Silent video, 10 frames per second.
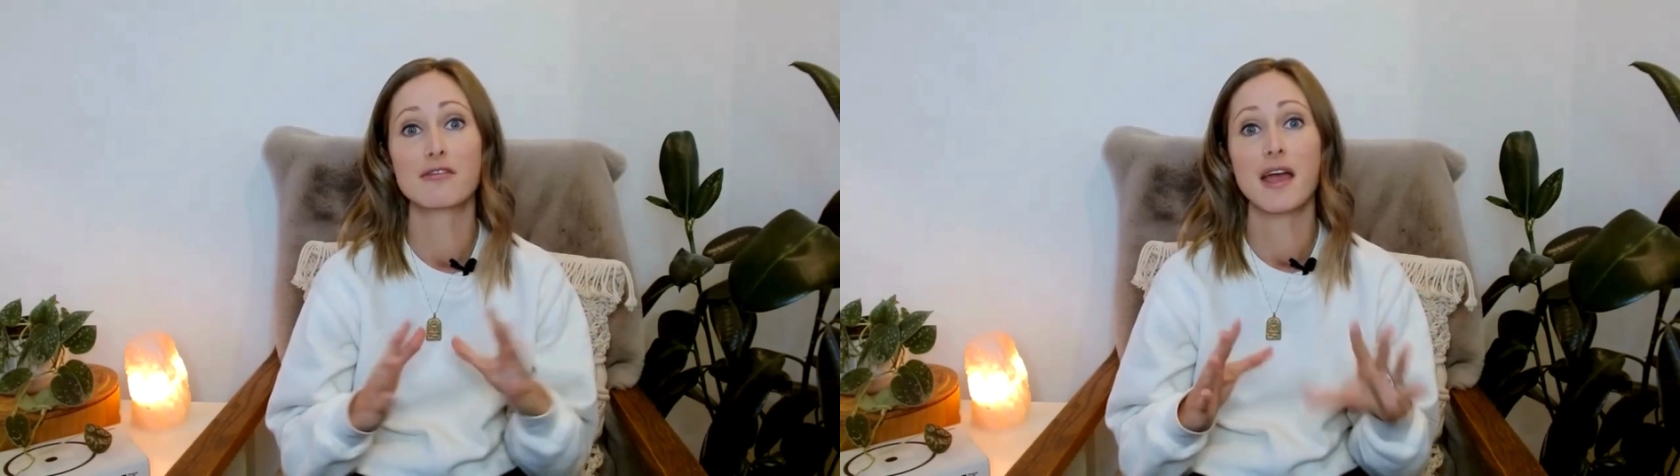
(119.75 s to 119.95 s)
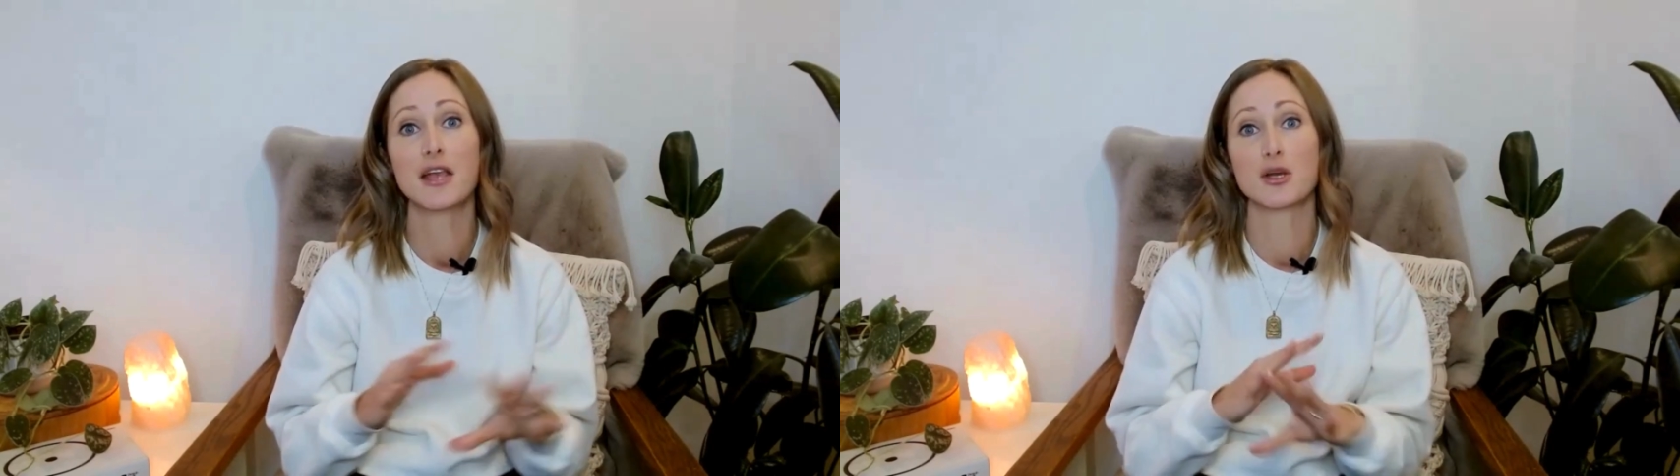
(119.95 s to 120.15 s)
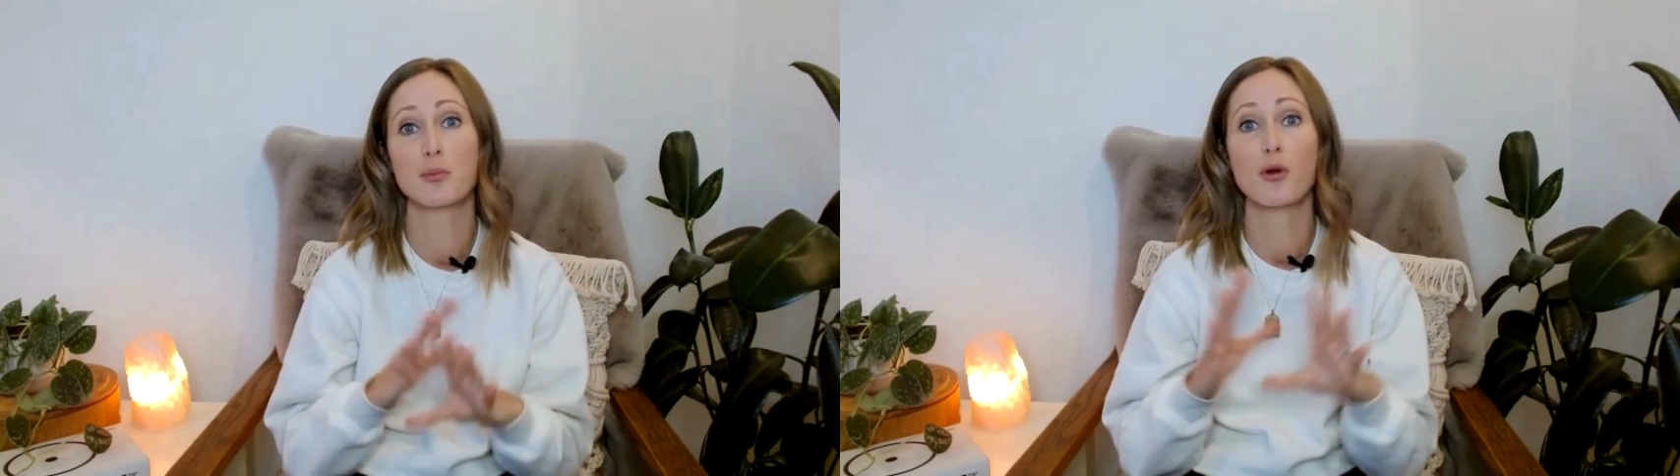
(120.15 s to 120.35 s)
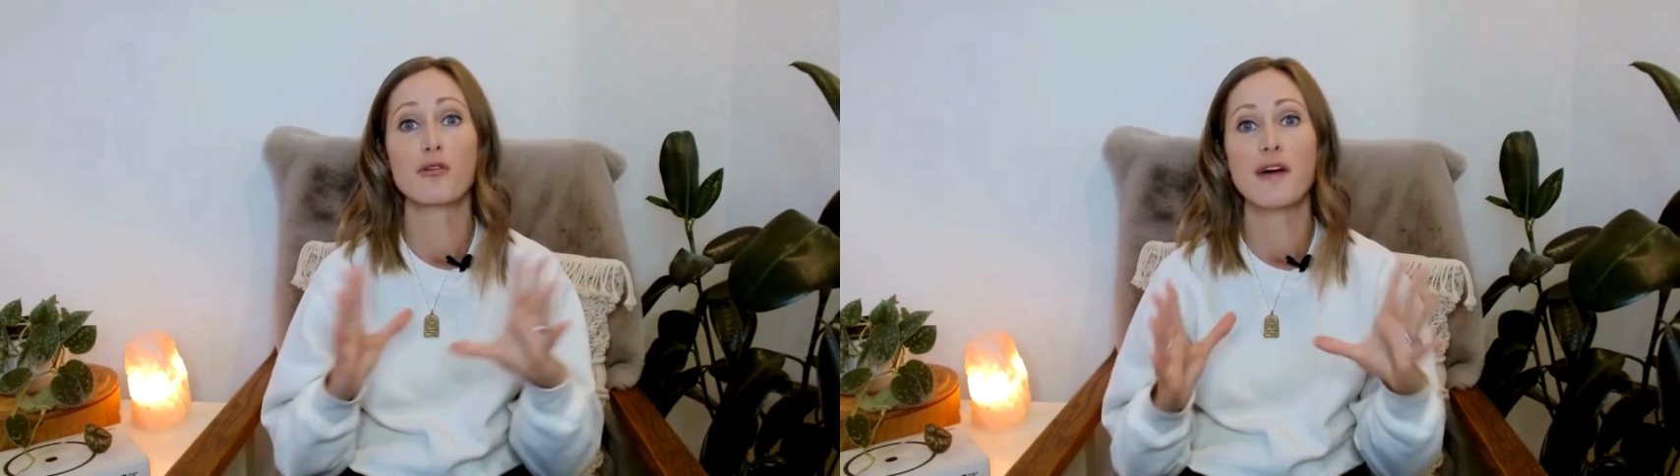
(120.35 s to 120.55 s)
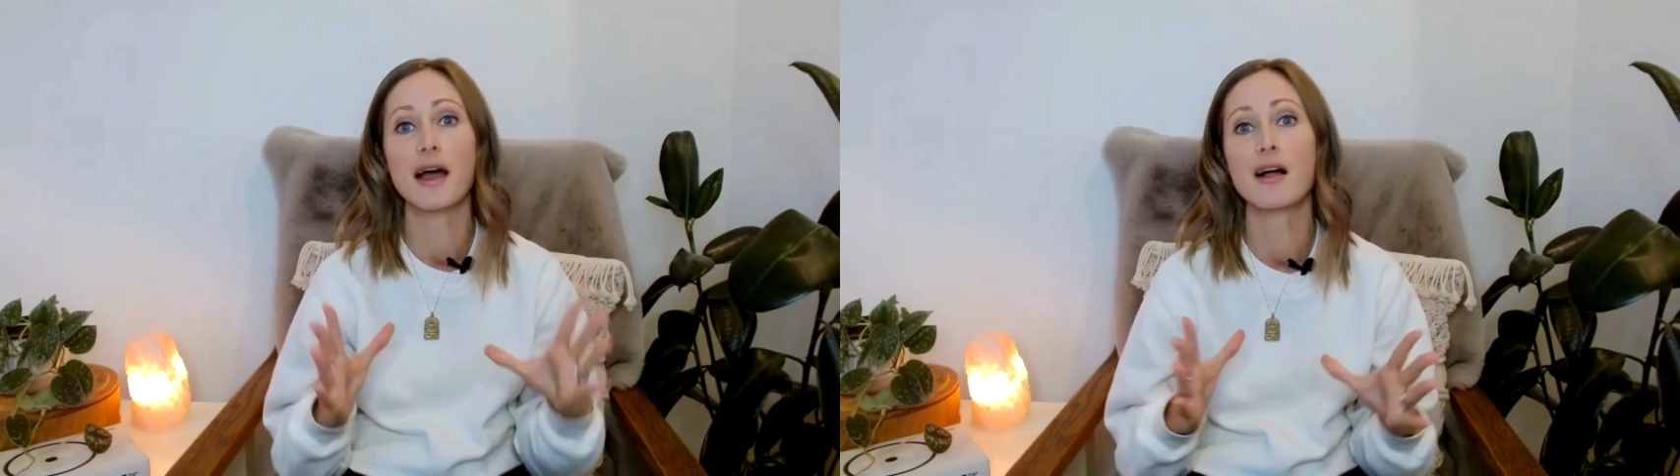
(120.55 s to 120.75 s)
and your
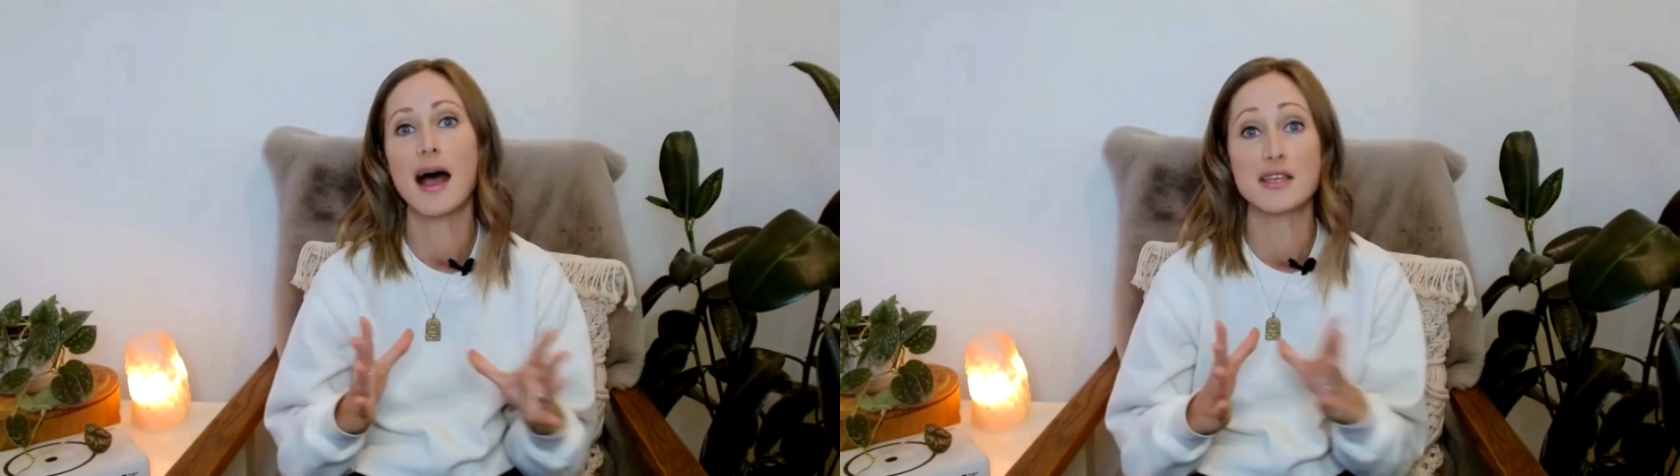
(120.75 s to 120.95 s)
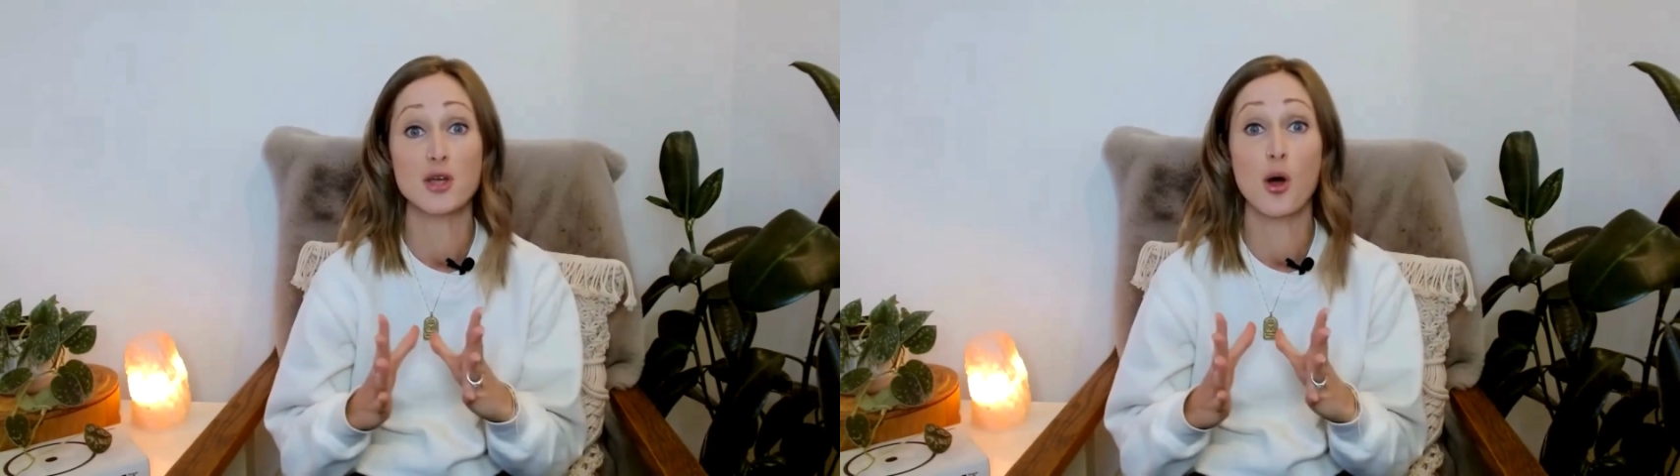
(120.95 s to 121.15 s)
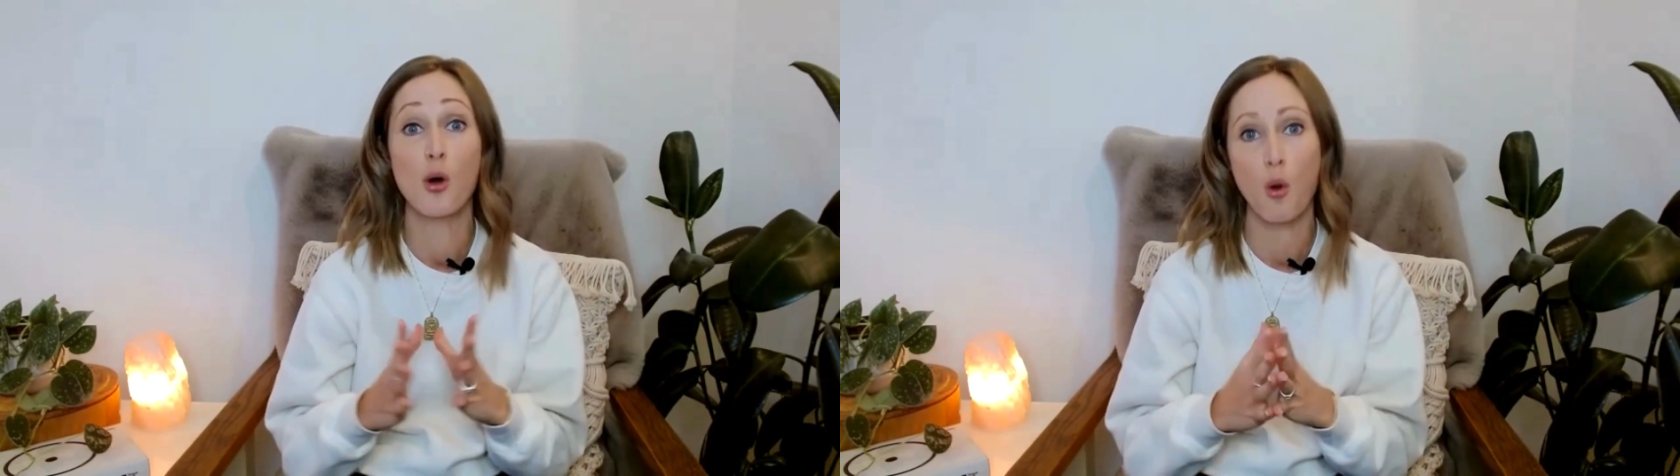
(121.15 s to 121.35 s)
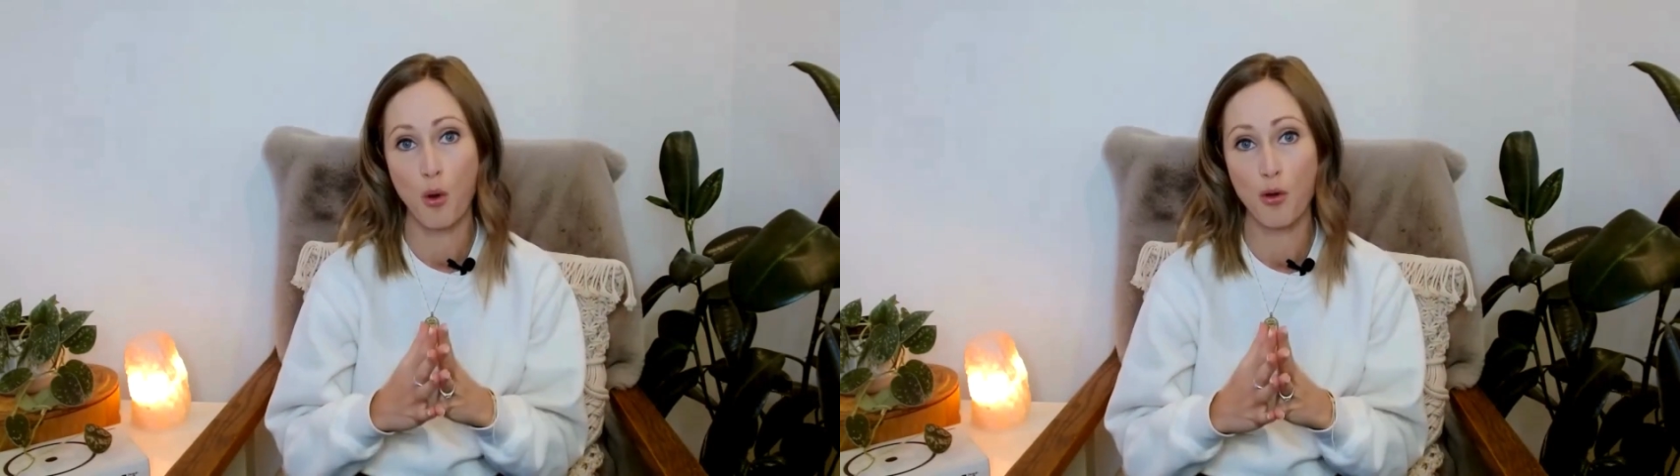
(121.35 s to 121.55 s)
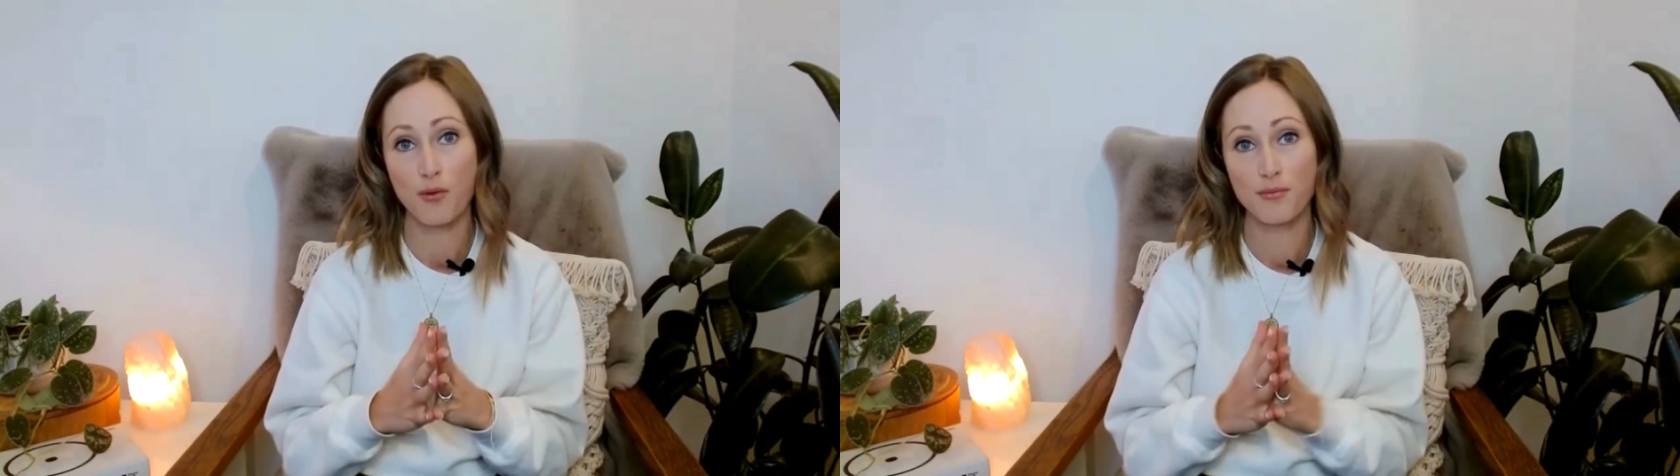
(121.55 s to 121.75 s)
profile as a whole.